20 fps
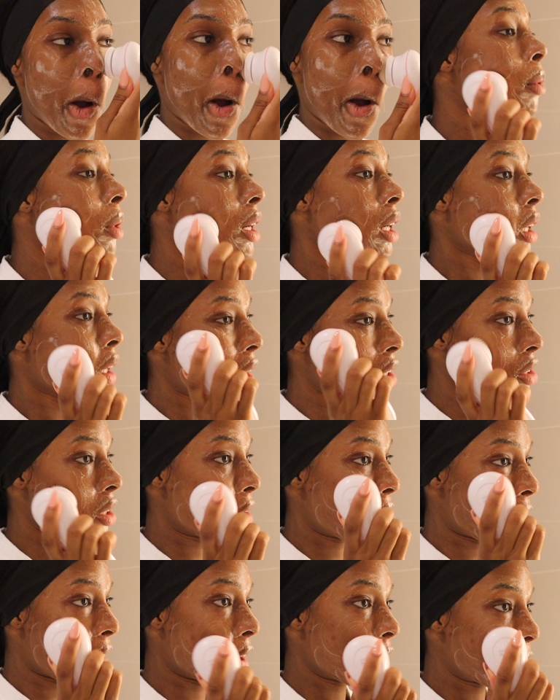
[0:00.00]
Want to cleanse
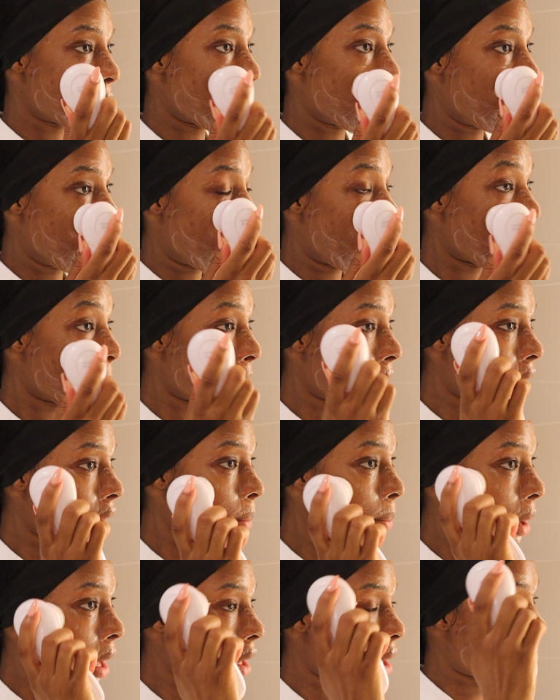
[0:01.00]
your face for maybe
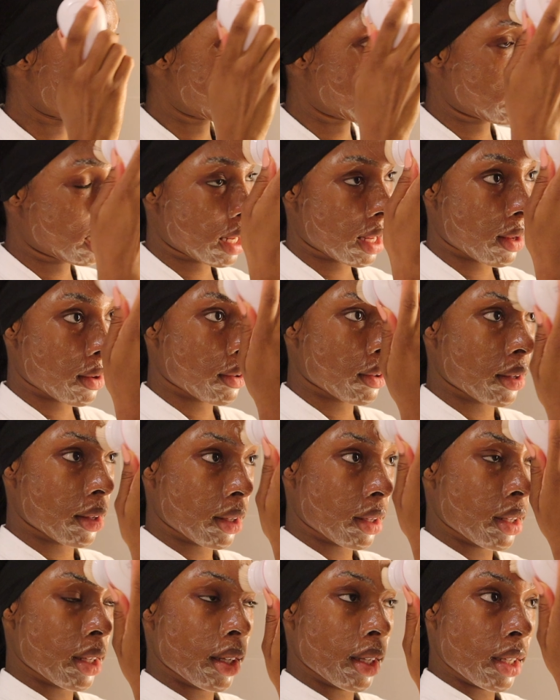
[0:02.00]
about a minute
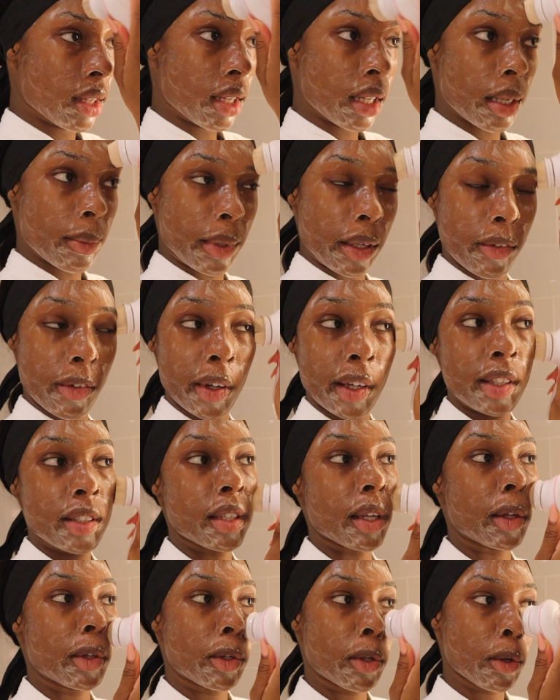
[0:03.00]
and be very
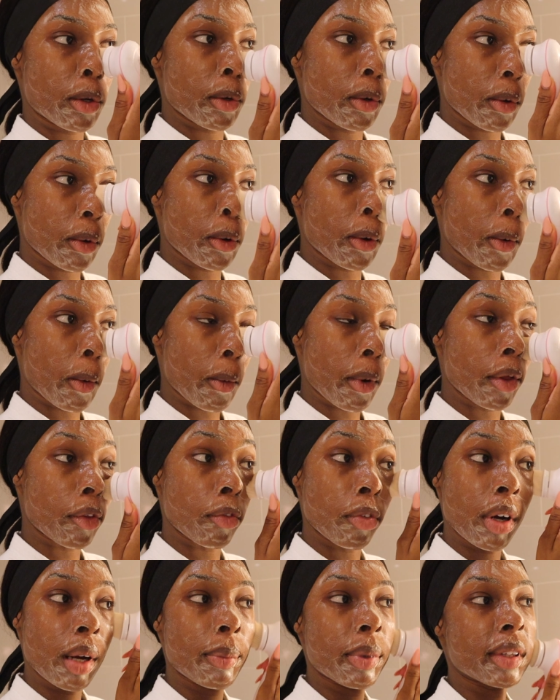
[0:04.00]
gentle with
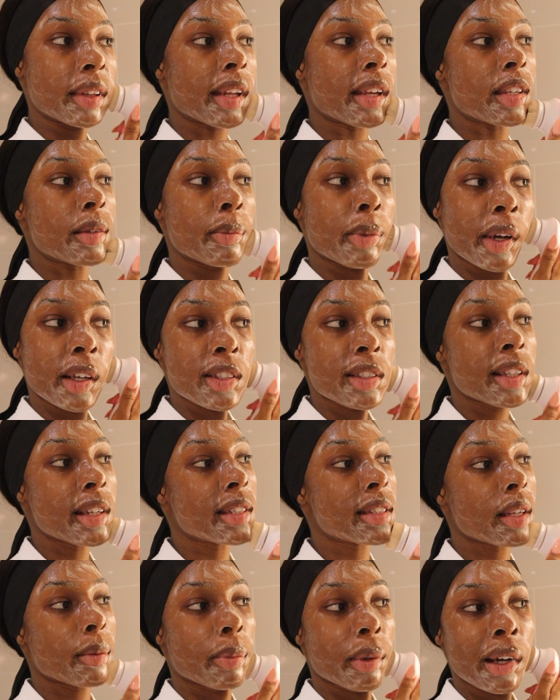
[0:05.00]
rubbing this brush
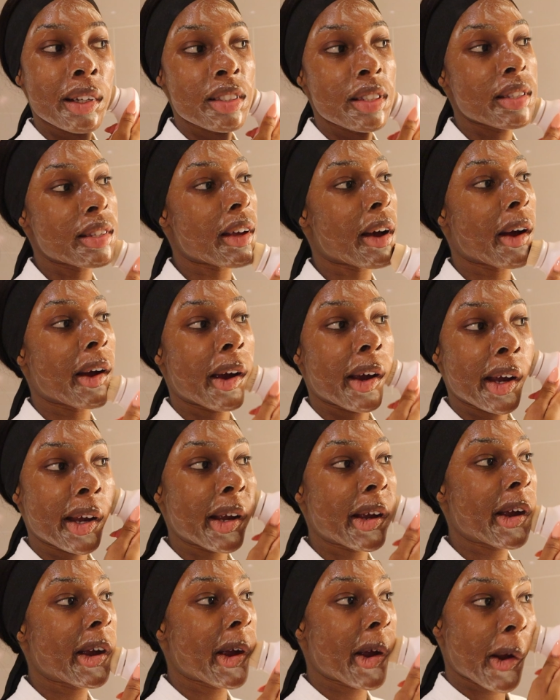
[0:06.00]
because the brushes
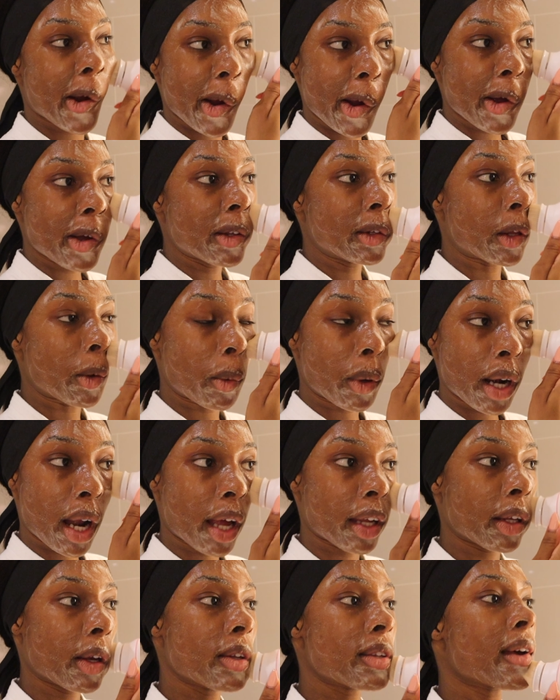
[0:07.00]
aren't the one
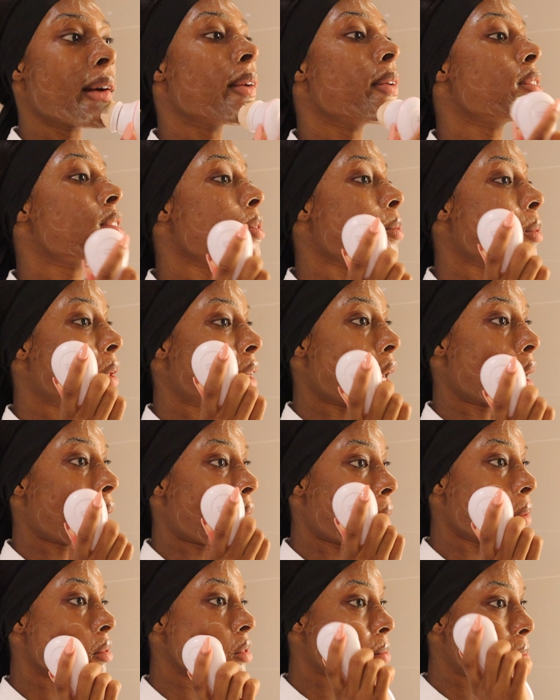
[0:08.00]
I use, I use the one that
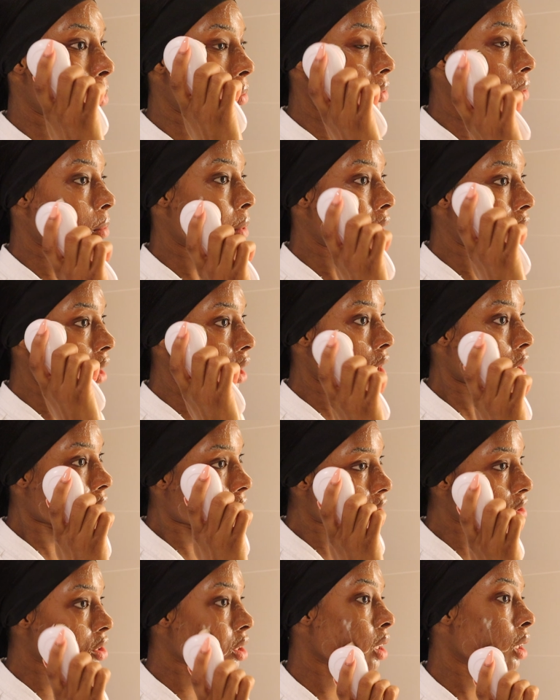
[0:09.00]
comes with it
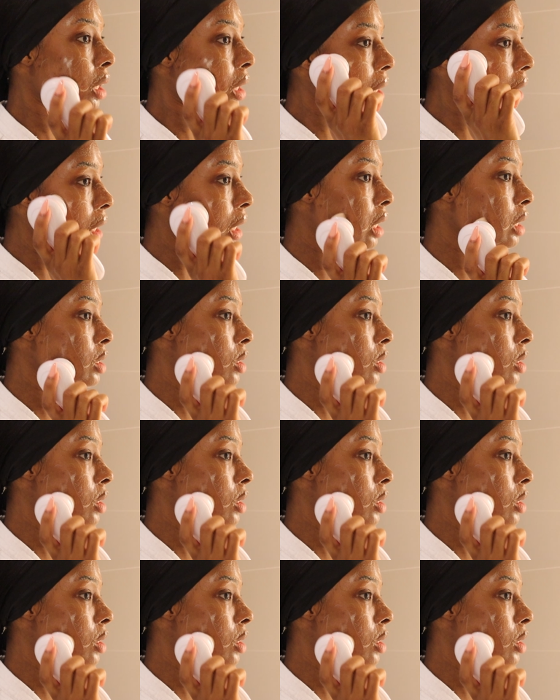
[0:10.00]
originally,